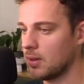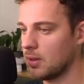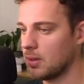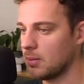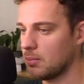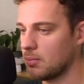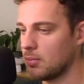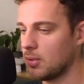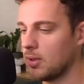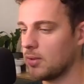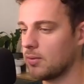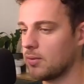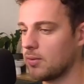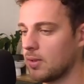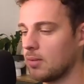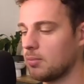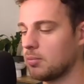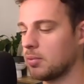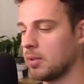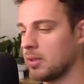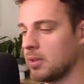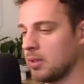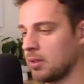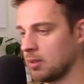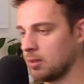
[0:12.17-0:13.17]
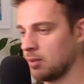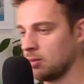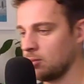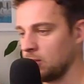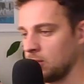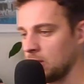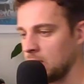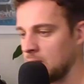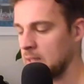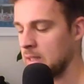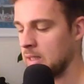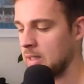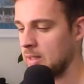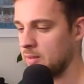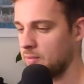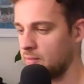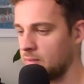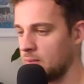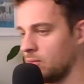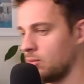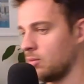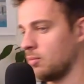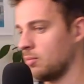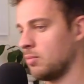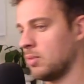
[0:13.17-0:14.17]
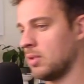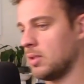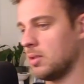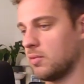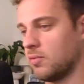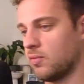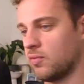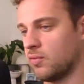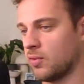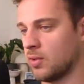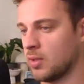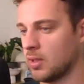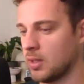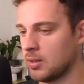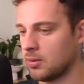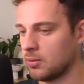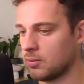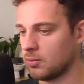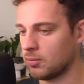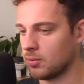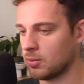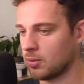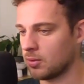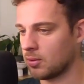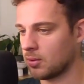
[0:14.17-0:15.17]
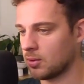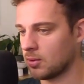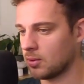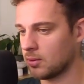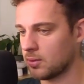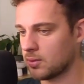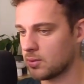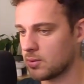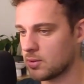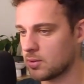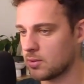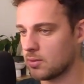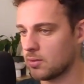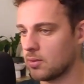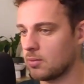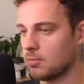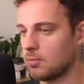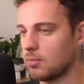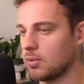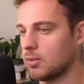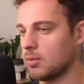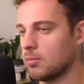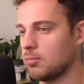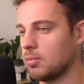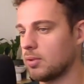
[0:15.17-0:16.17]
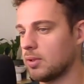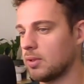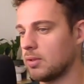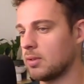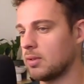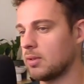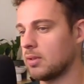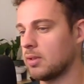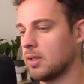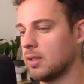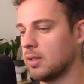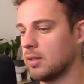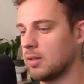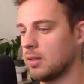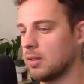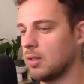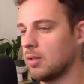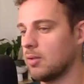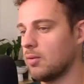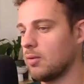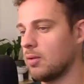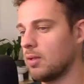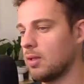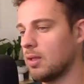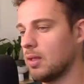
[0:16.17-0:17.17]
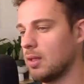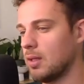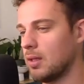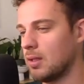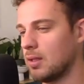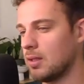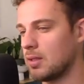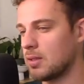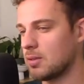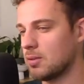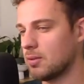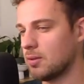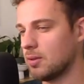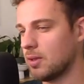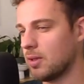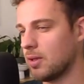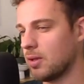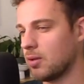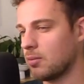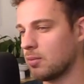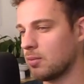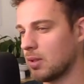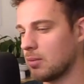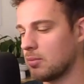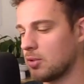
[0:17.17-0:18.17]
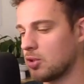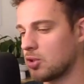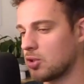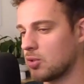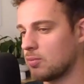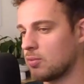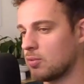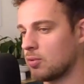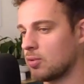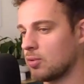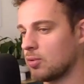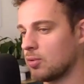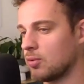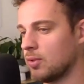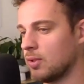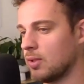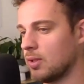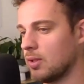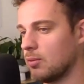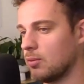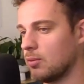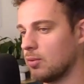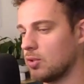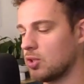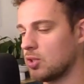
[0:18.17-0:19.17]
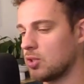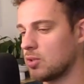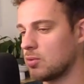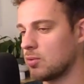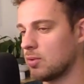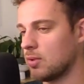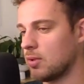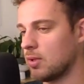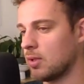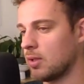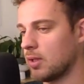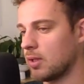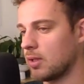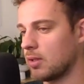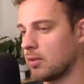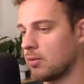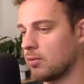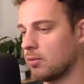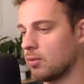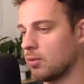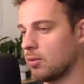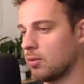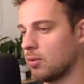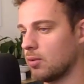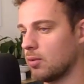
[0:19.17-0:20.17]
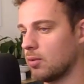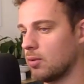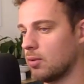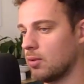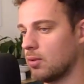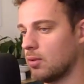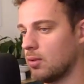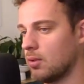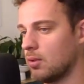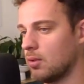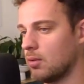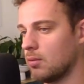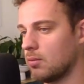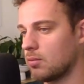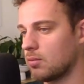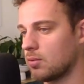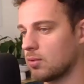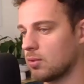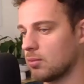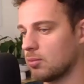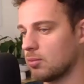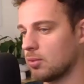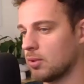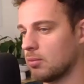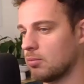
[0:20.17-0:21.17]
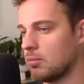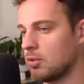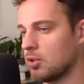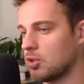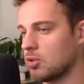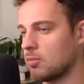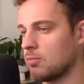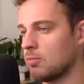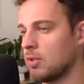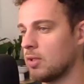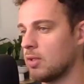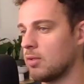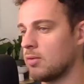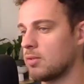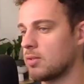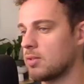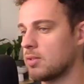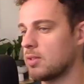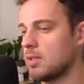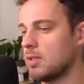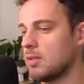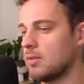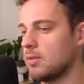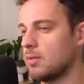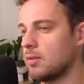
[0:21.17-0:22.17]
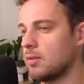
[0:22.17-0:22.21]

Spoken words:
but I play it anyway and I tend to be fine regardless. So I'm gonna play the knight now. He's not allowing my bishop to go there, which is where I like it to go. I'm just gonna play bishop there instead.